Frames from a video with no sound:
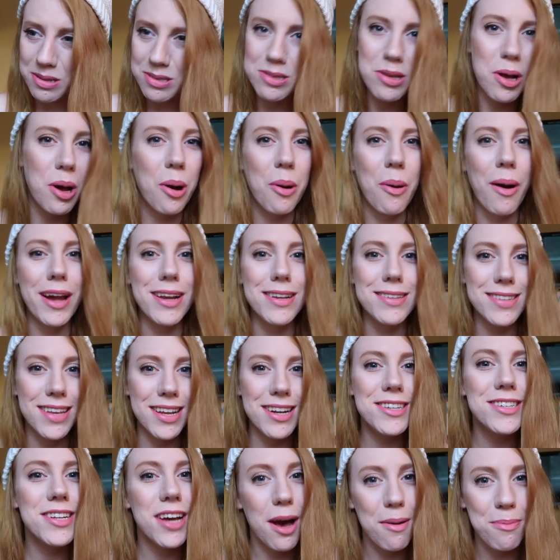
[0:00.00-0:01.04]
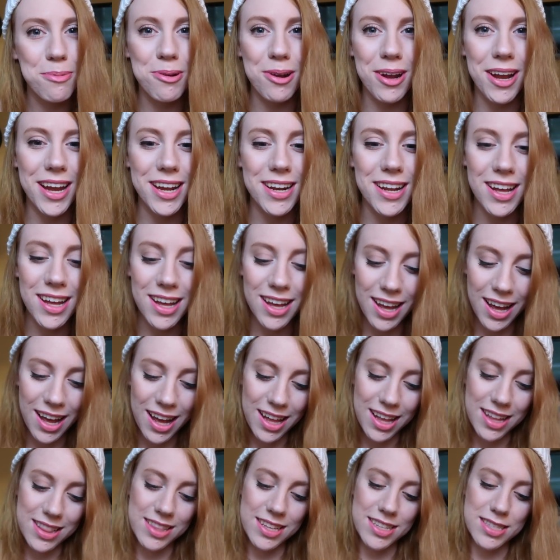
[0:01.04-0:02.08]
So I decided to upgrade
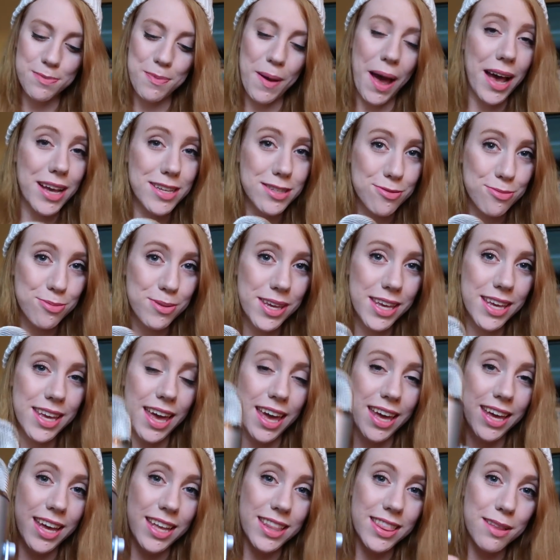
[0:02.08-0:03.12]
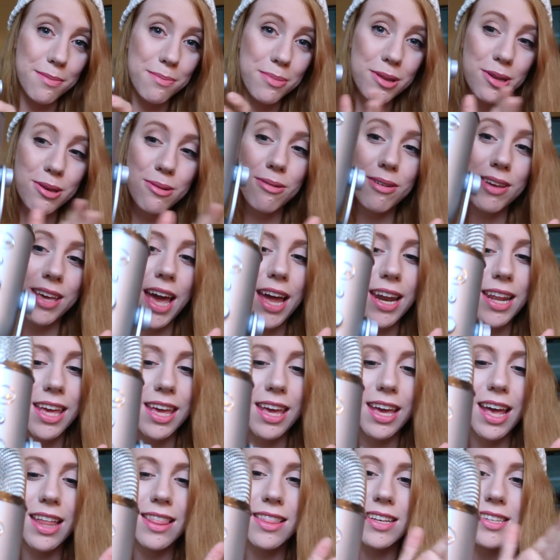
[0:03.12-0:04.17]
this past week and get the Blue
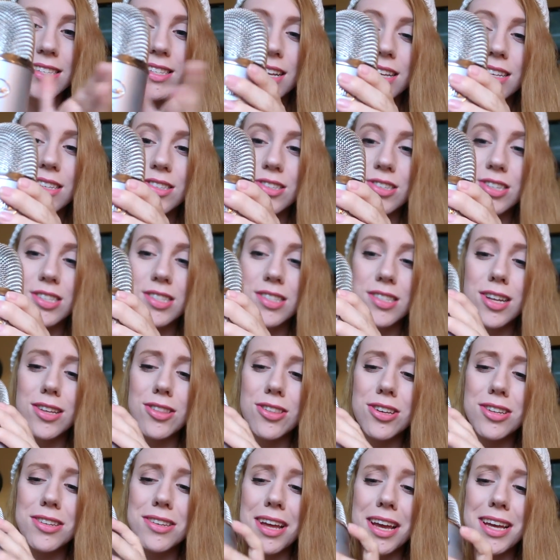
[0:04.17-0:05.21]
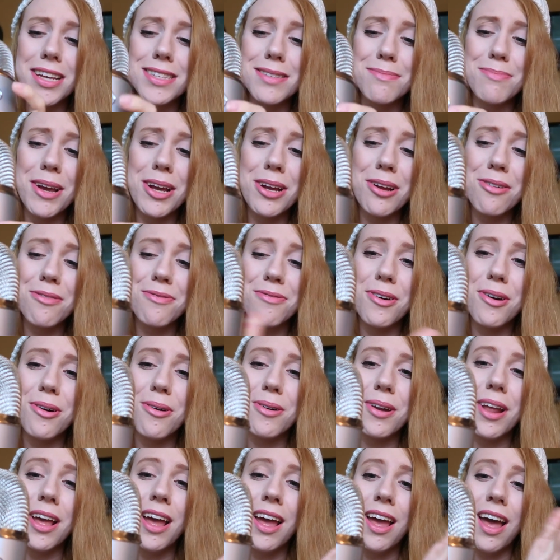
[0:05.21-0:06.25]
Yeti. And this is just such a nice
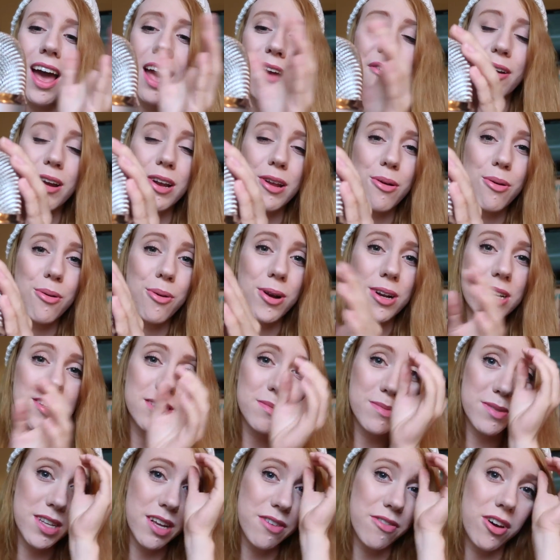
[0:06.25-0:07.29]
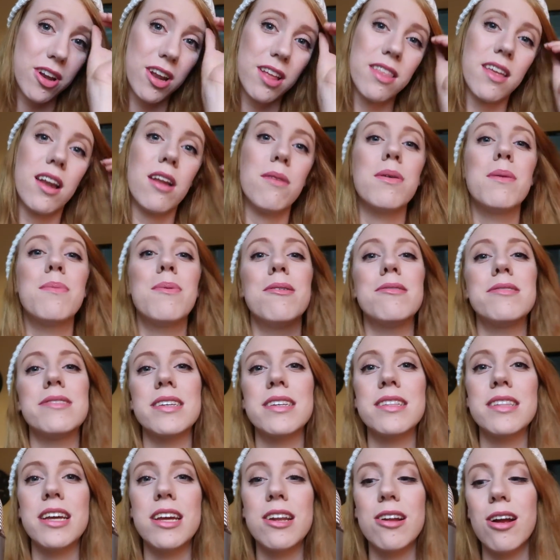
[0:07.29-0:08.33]
microphone. I've already recorded some stuff on it that I'll be
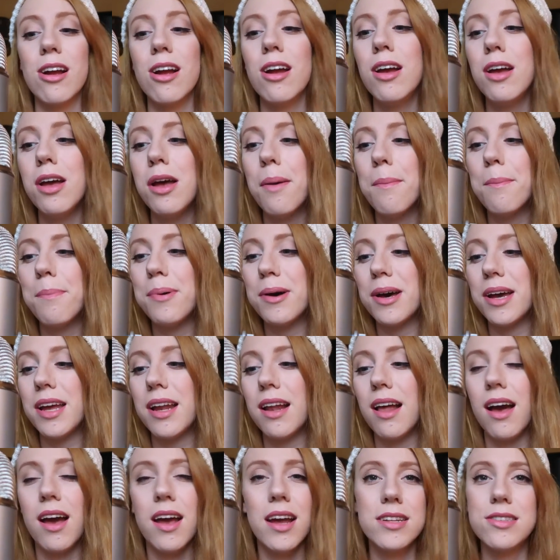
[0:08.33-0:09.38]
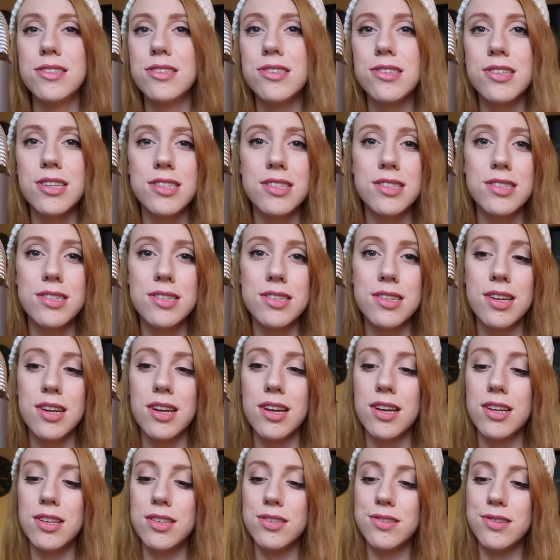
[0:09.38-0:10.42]
posting later, but it's just
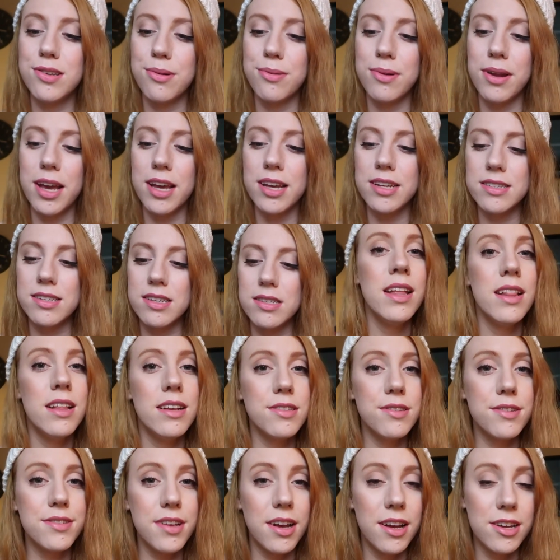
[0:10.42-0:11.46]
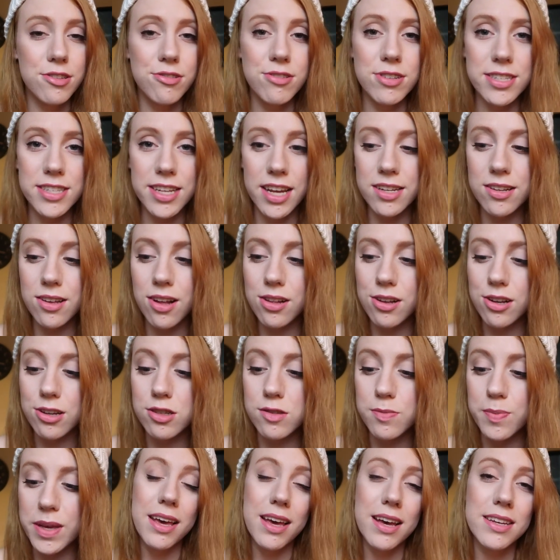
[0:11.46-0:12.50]
so nice. This was
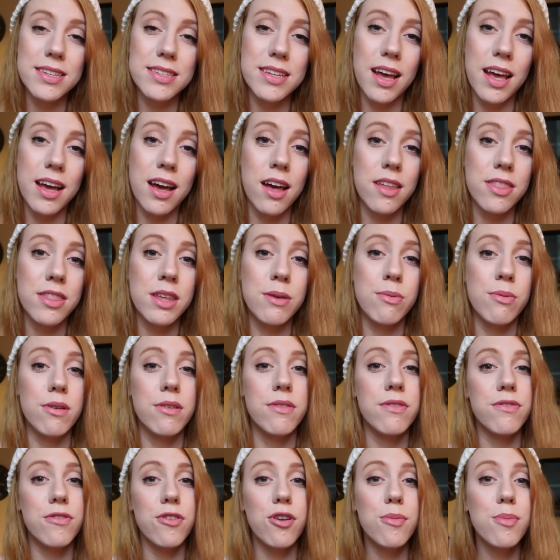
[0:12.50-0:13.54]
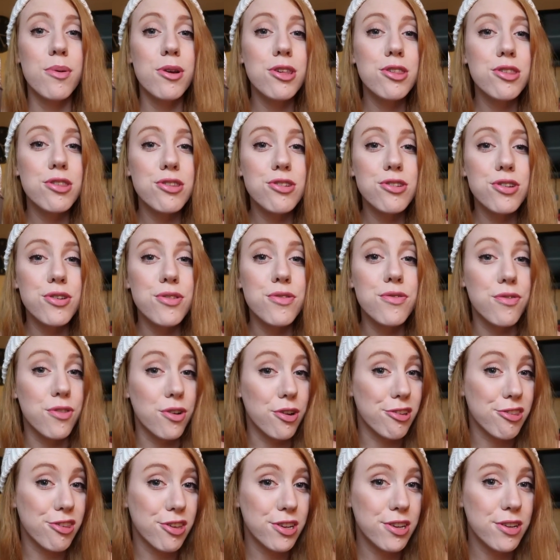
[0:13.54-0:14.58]
$110 because I got the refurbished
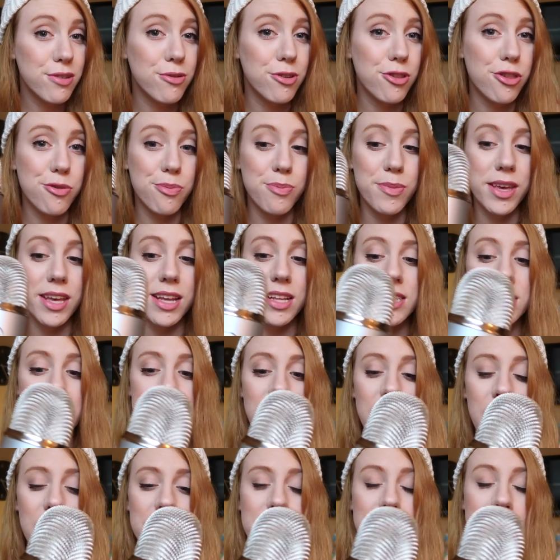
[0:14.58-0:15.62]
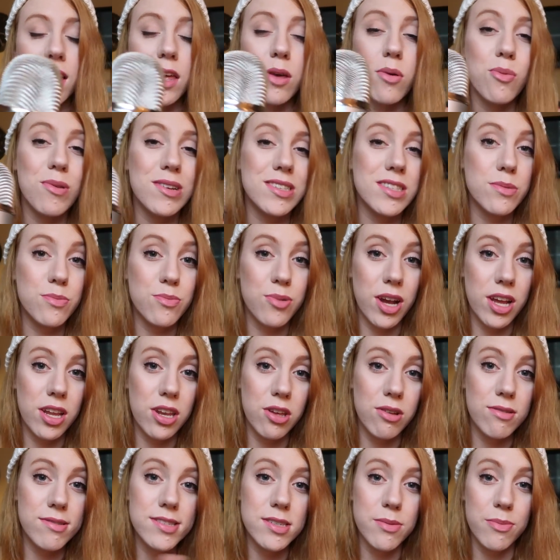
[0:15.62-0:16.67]
version, which means that it wasn't brand
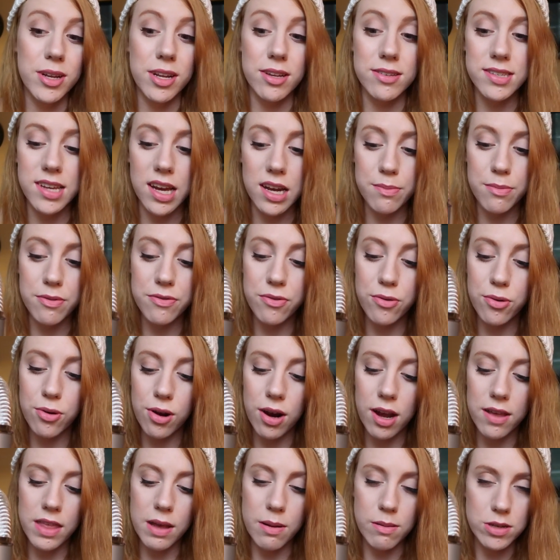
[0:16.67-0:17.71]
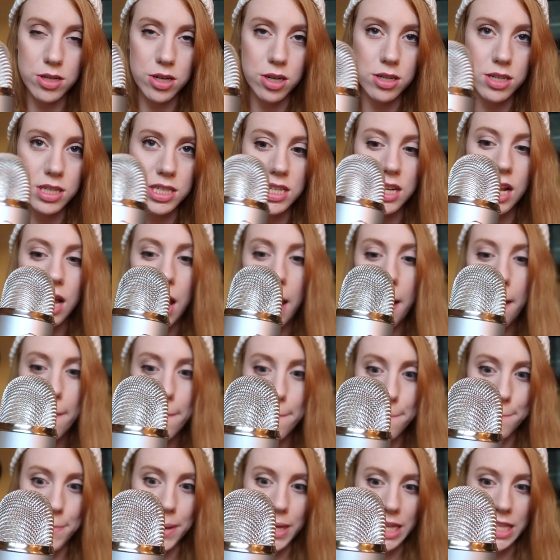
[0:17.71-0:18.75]
new. Someone else had it before and they returned it,
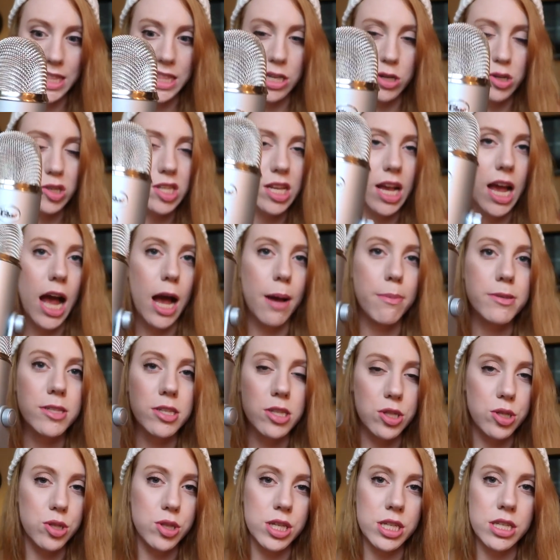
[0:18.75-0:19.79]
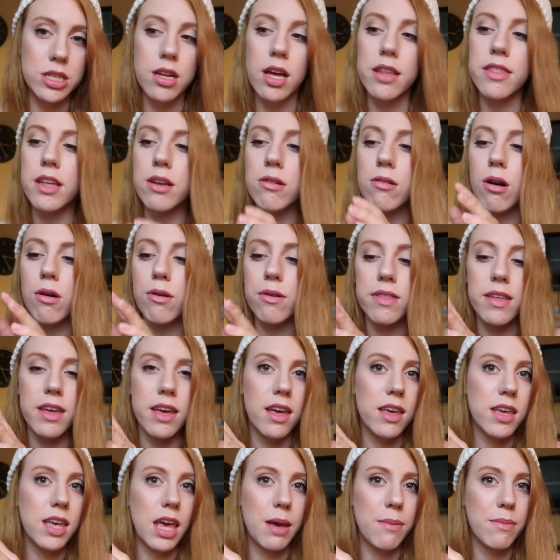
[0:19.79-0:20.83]
but there's absolutely nothing wrong with
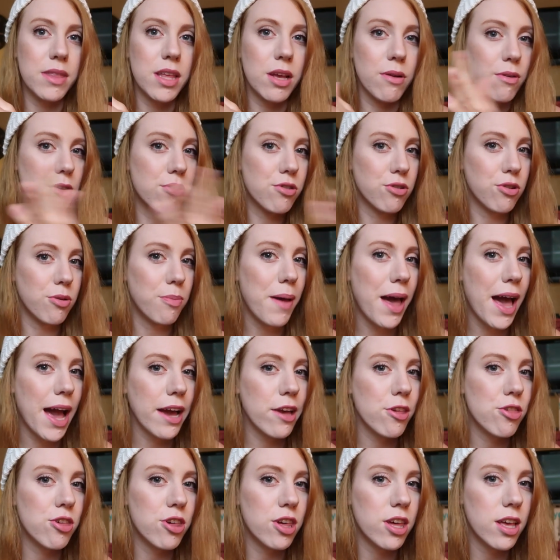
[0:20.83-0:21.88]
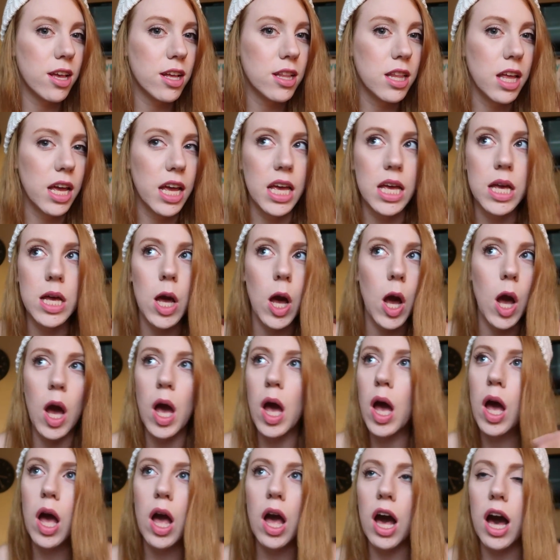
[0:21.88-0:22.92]
it. It came in the original packaging, like
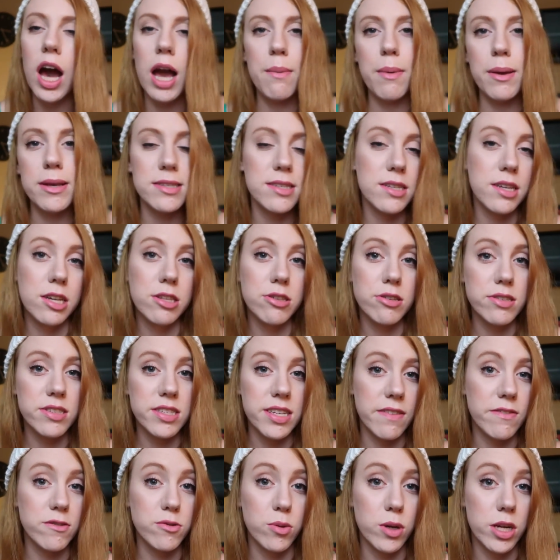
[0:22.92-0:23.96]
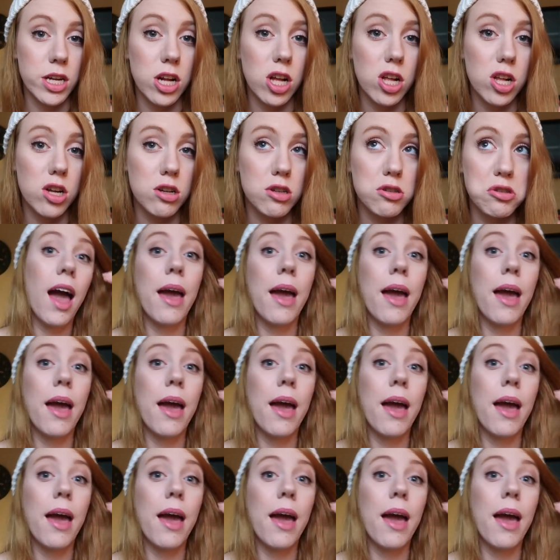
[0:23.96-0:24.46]
I basically just saved $20.